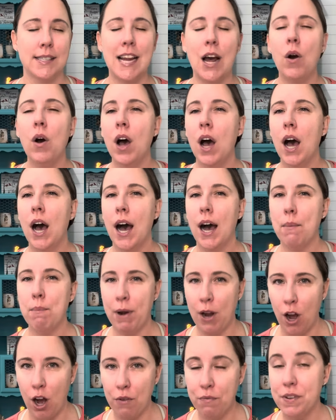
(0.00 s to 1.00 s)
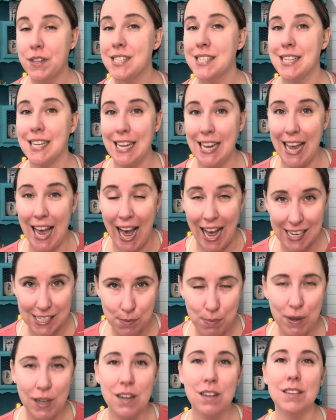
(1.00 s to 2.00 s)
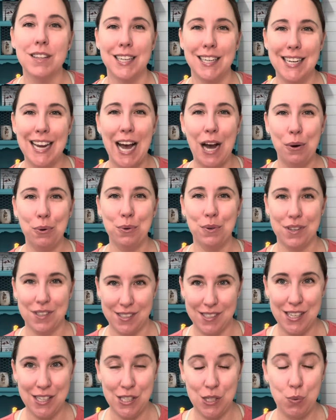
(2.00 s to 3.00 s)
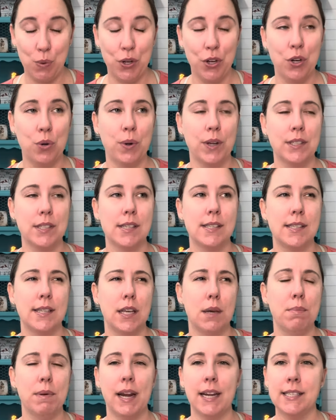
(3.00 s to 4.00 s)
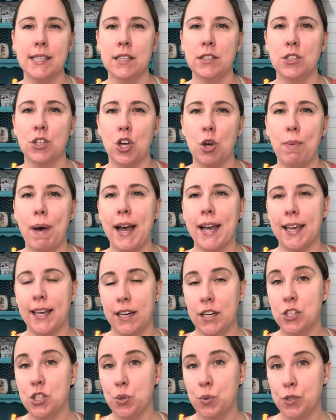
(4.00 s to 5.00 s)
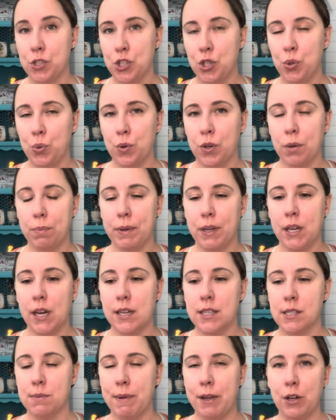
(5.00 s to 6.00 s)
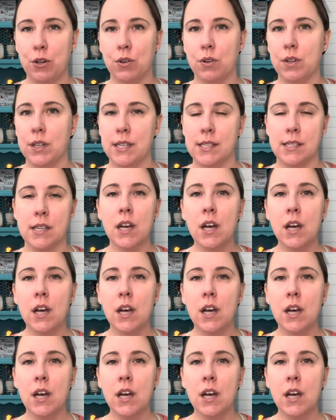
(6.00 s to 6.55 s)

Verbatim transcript: Now, my office has been cleaned out since what you're going to see, but I didn't go back in and do a tour because Michael is